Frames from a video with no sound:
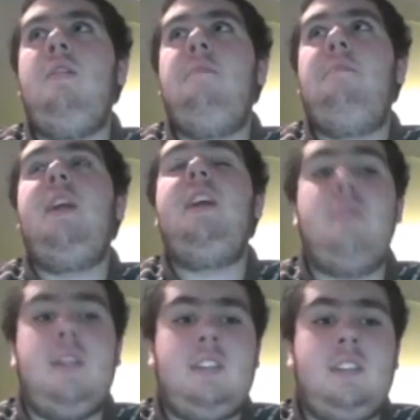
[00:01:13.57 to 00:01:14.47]
But
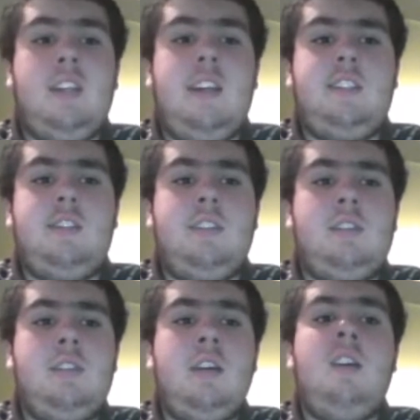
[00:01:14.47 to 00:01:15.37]
anyways, let's get to
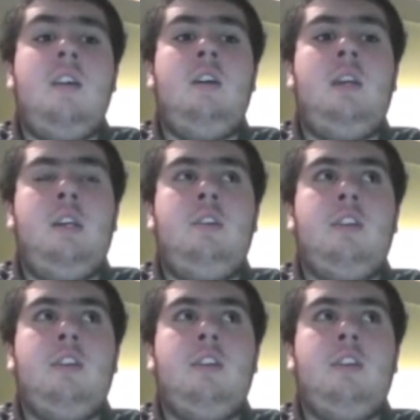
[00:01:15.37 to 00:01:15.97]
this. Here